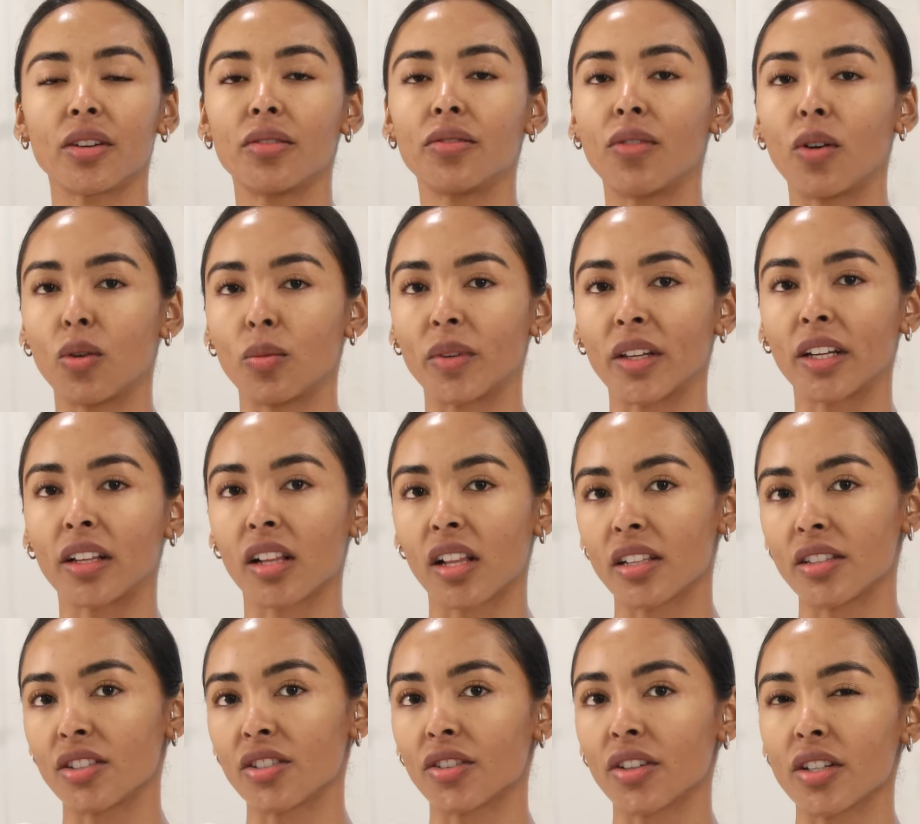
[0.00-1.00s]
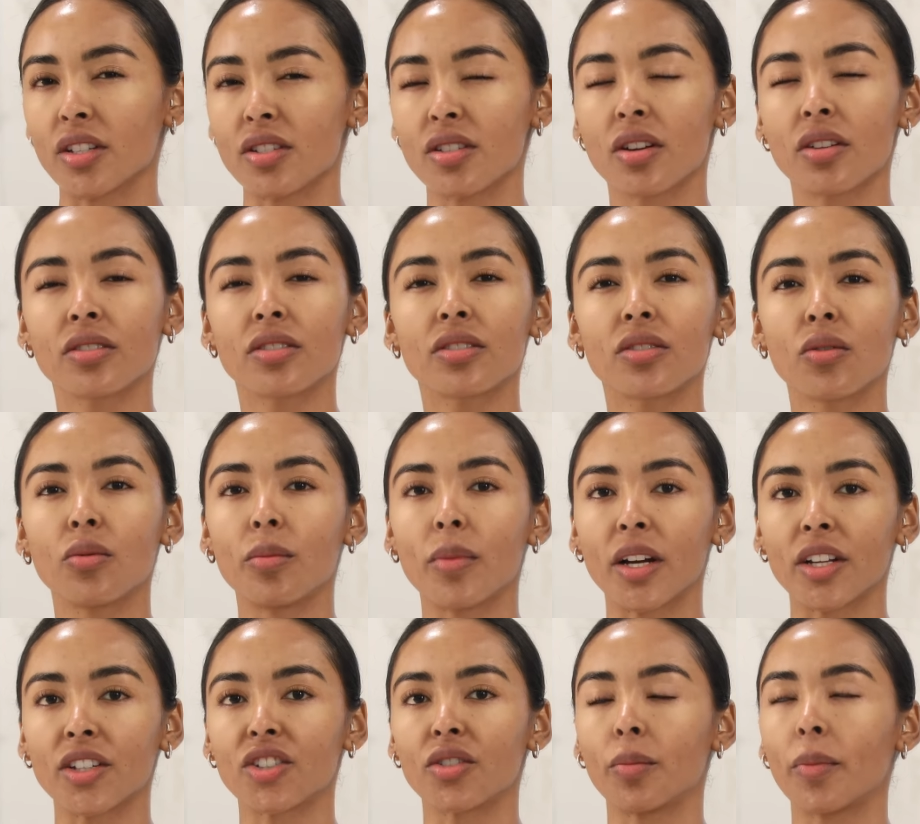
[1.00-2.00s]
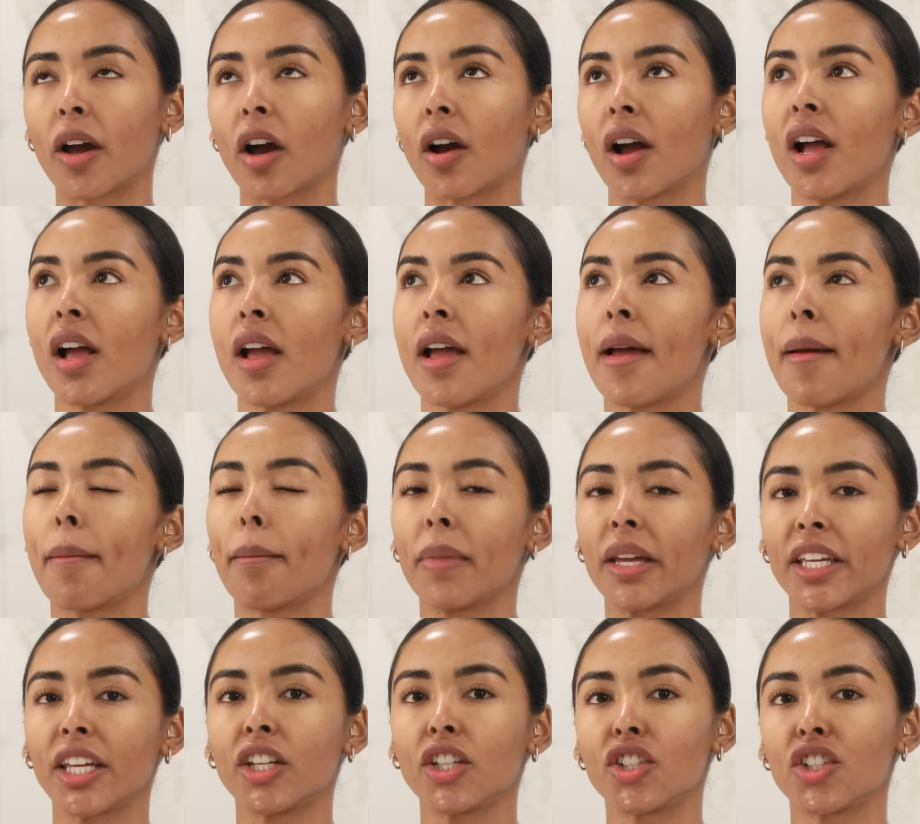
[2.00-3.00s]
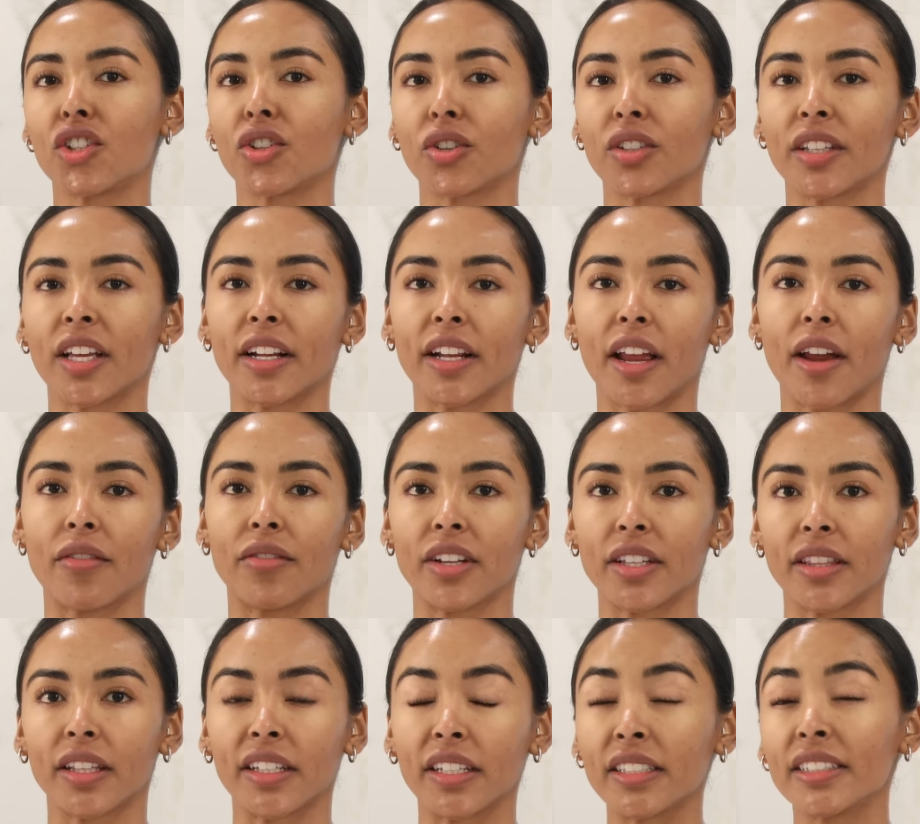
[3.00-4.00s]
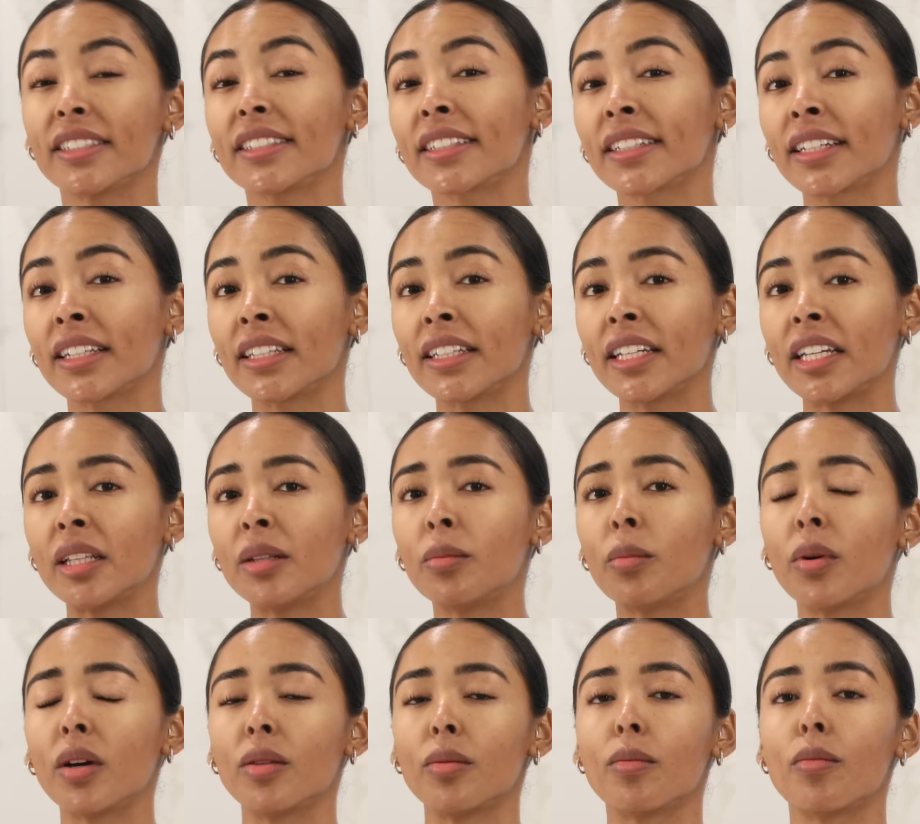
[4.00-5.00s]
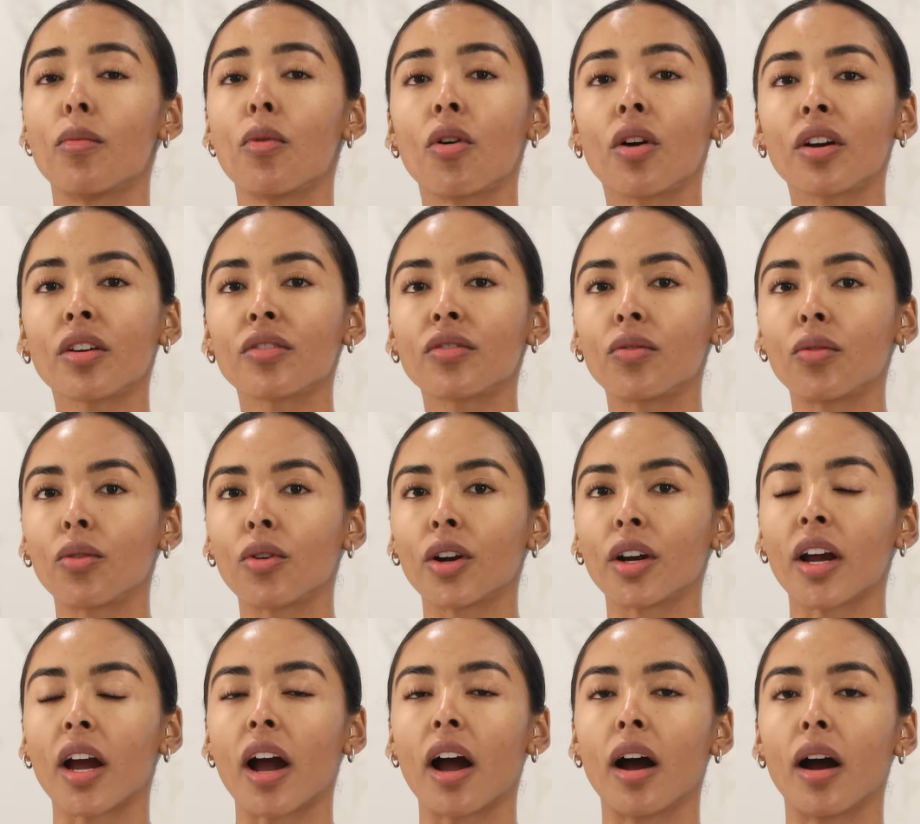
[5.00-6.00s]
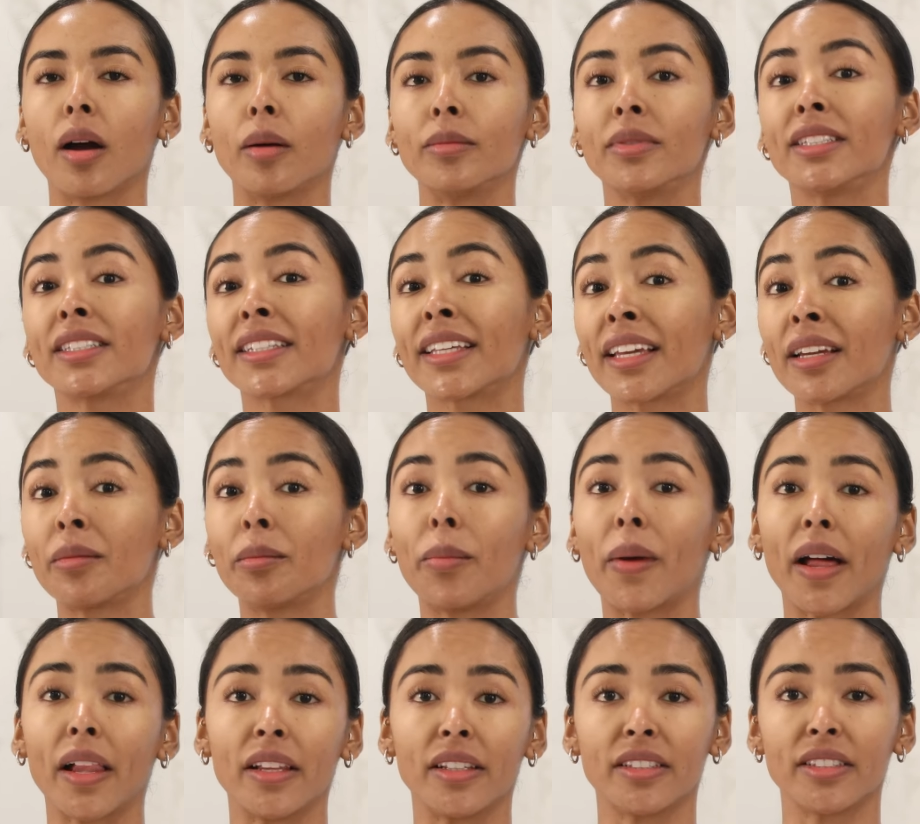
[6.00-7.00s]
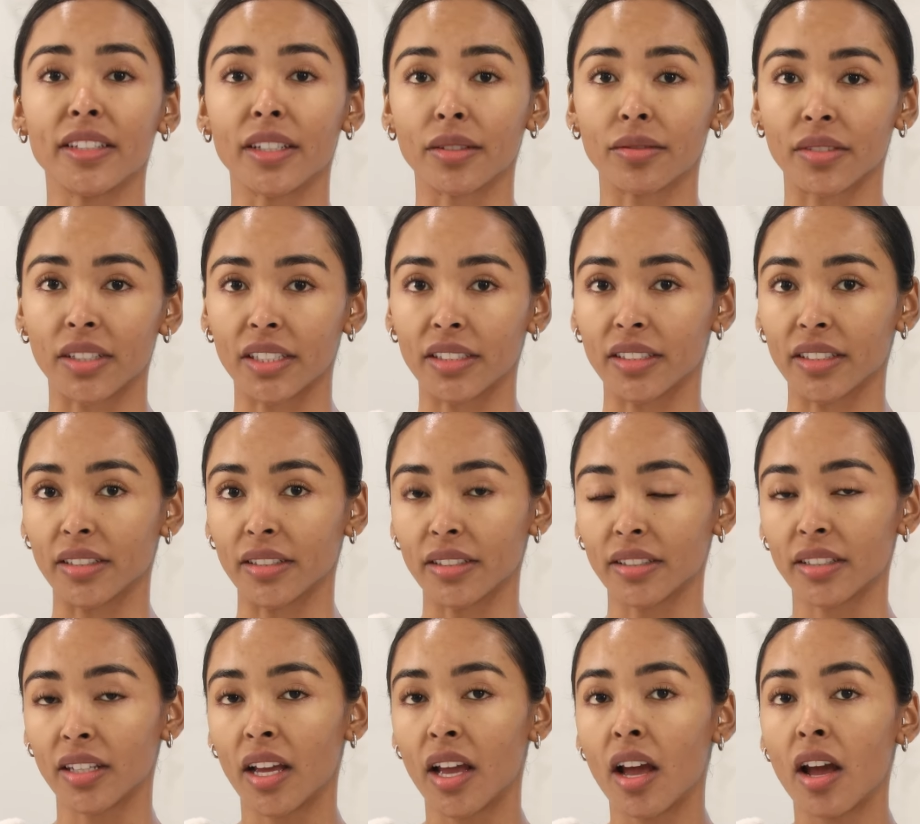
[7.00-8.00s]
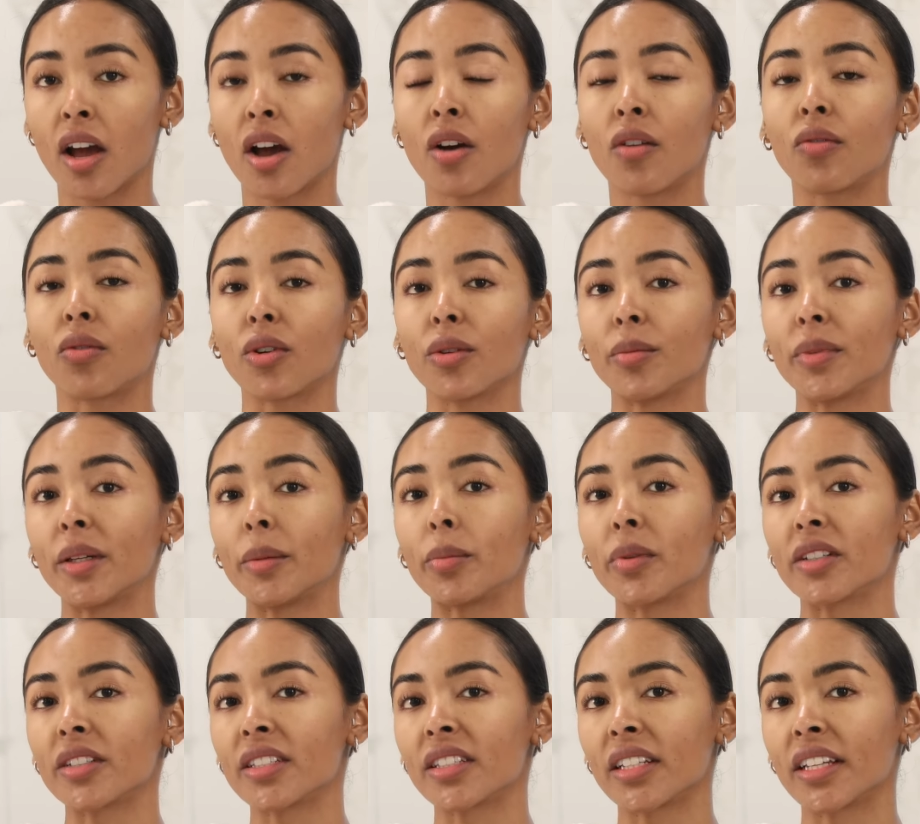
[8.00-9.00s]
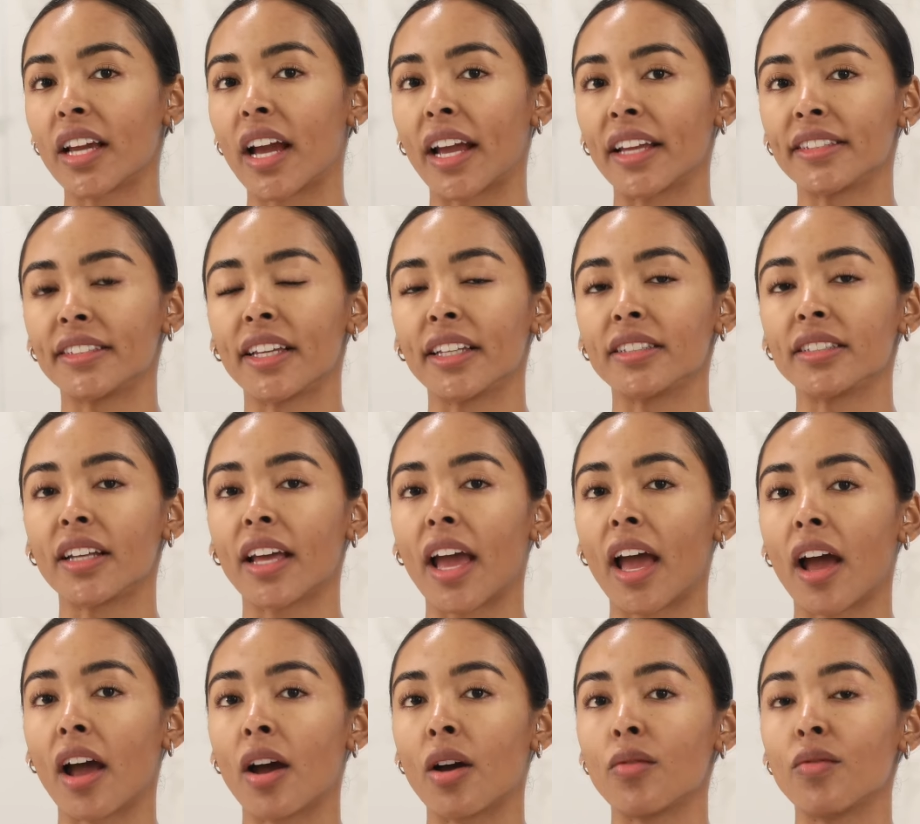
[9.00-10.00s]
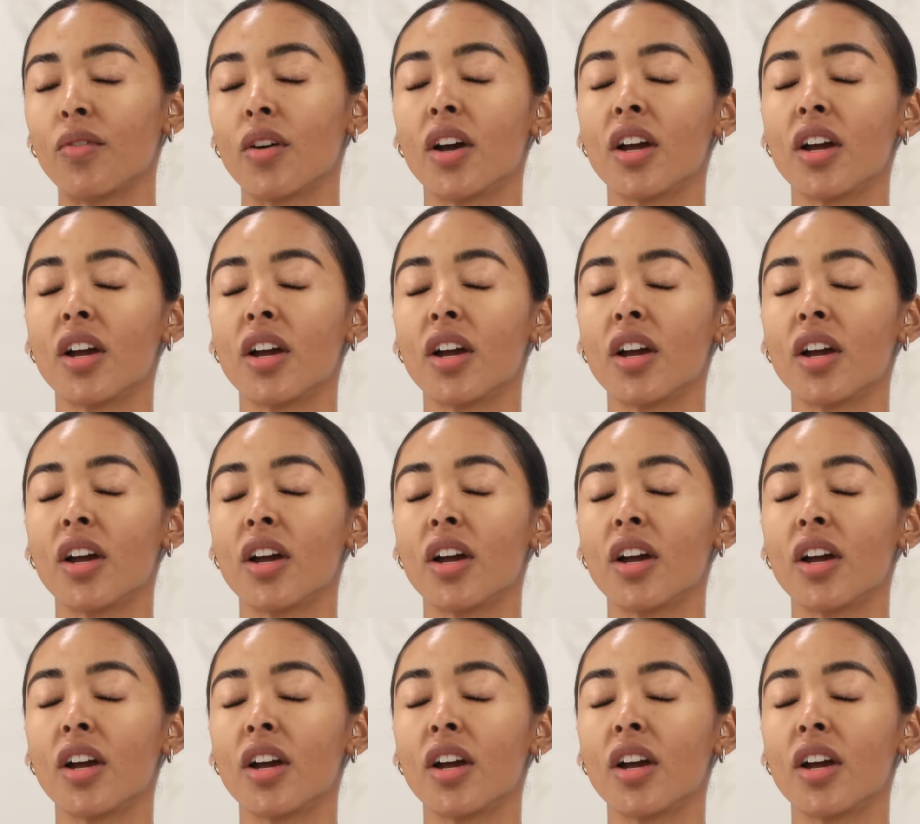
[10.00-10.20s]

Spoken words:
a foaming cleanser is not so much about making sure that everything is clean, but more for skin balancing reasons. For me personally, I tend to have